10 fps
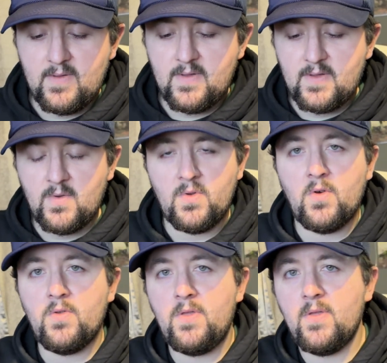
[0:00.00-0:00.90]
So an
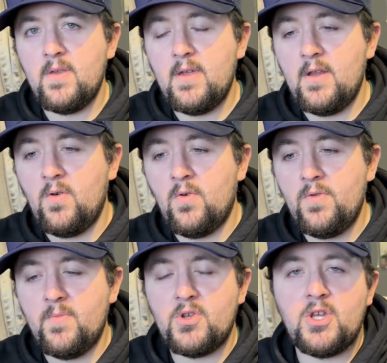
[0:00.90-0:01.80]

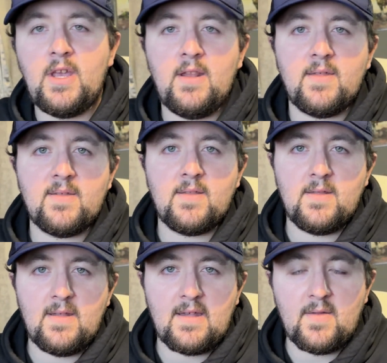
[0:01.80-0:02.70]
old machinist
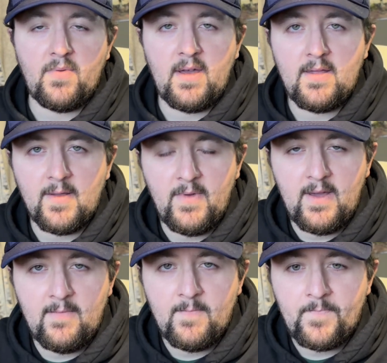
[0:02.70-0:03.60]
explained to
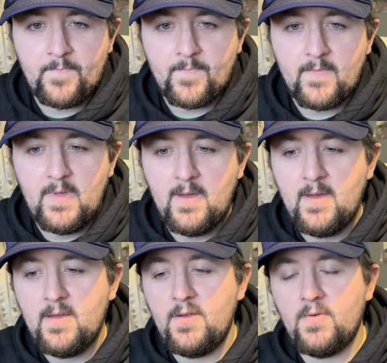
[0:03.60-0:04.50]
me,
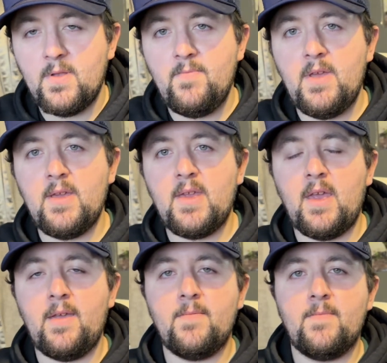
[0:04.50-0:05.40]
you can
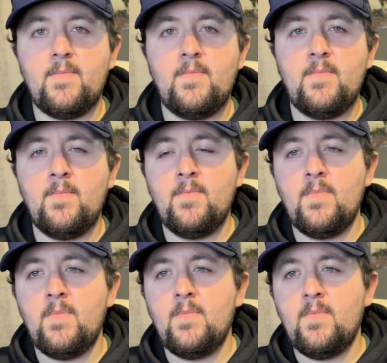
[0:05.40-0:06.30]
mitigate
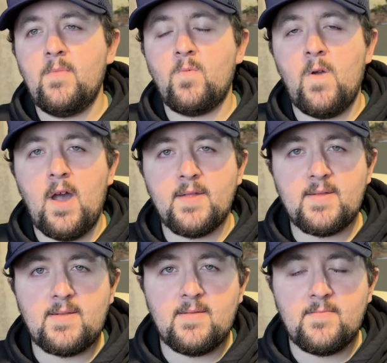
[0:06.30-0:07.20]

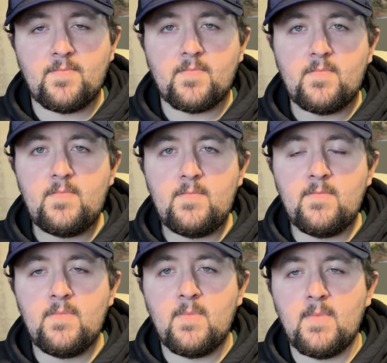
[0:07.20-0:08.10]
rust
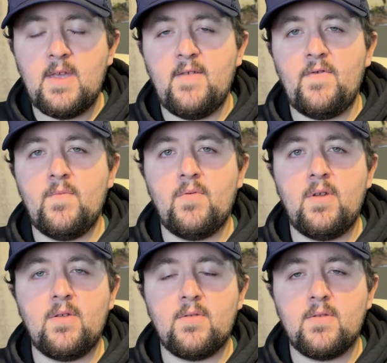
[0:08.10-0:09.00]
if you
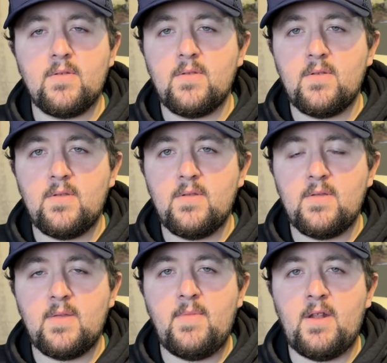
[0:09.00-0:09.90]
bring
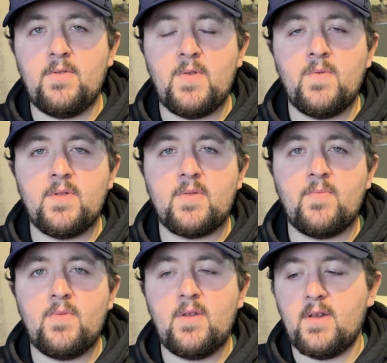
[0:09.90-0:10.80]
the metal to
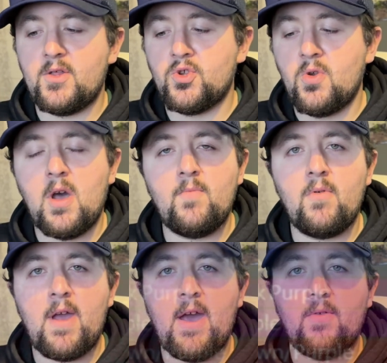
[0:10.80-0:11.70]
a straw
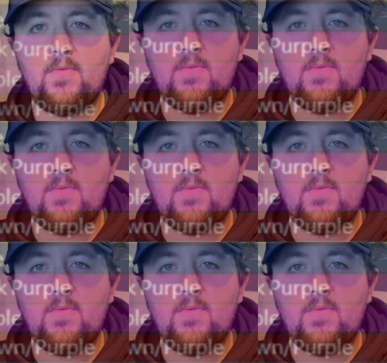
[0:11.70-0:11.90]
brown,